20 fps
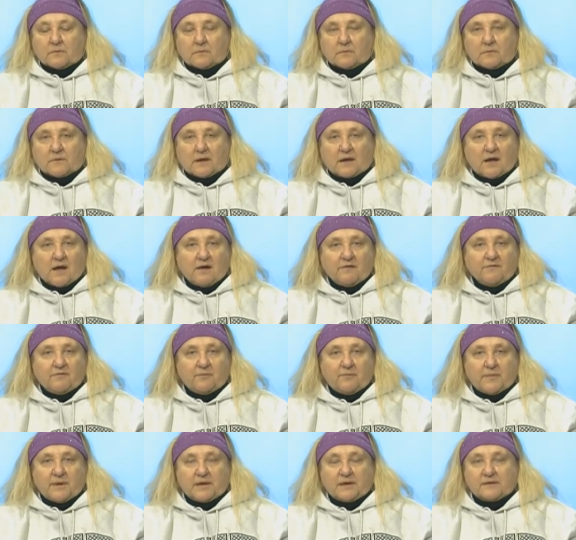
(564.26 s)
the
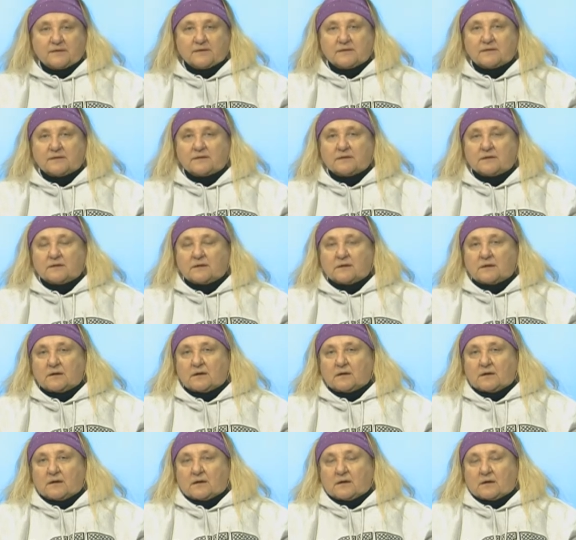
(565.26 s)
governments
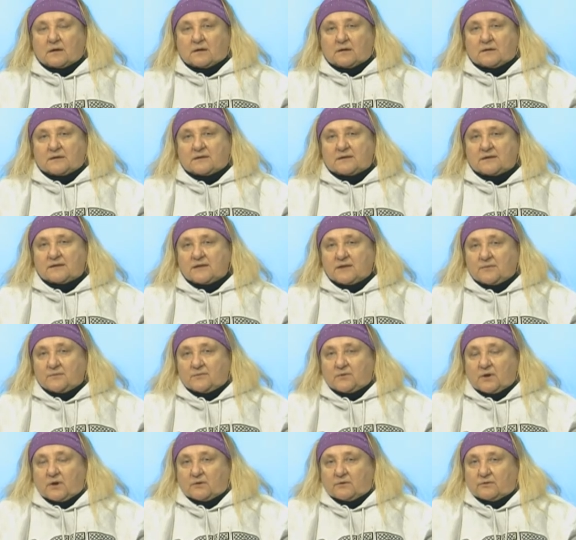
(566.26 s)
seem
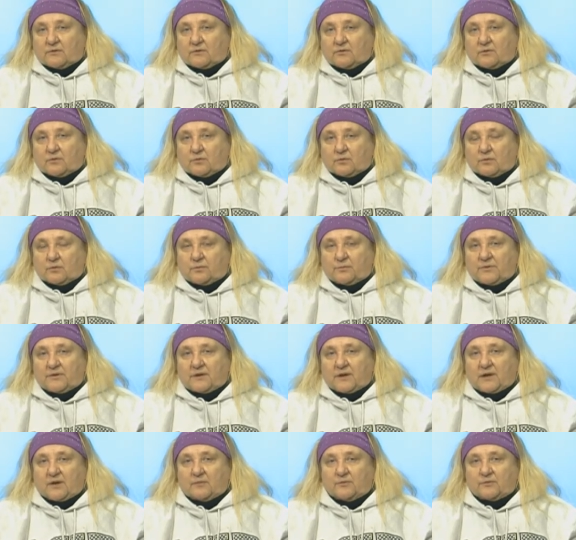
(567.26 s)
not to
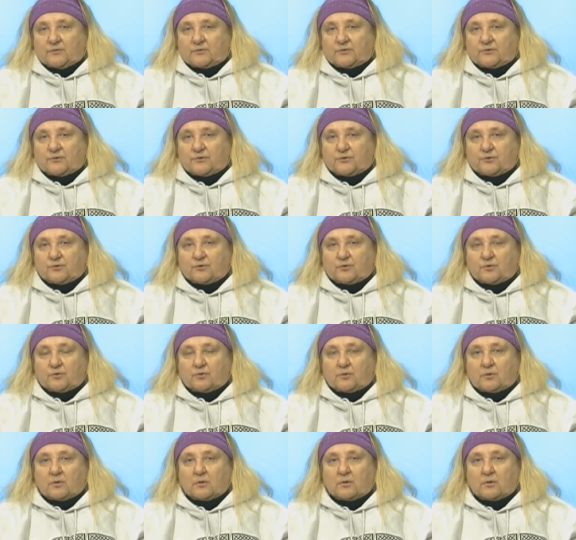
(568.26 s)
be able to